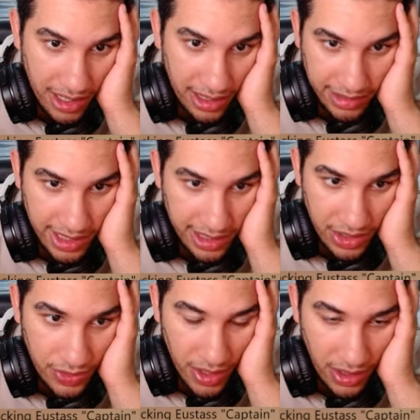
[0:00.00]
I'll take the
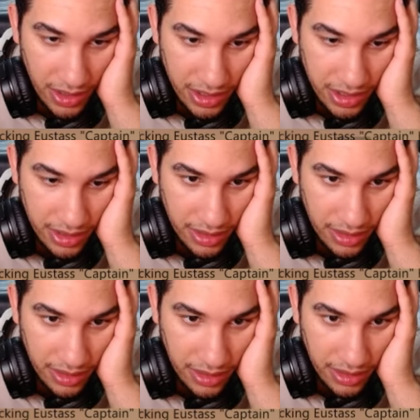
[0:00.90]
2 cards.
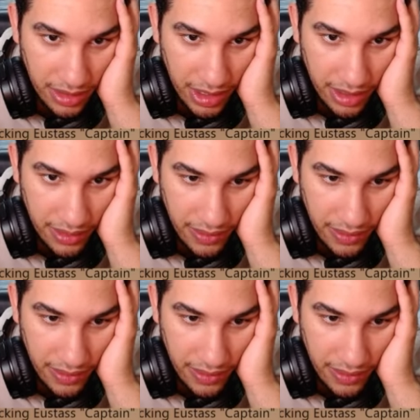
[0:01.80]
Okay.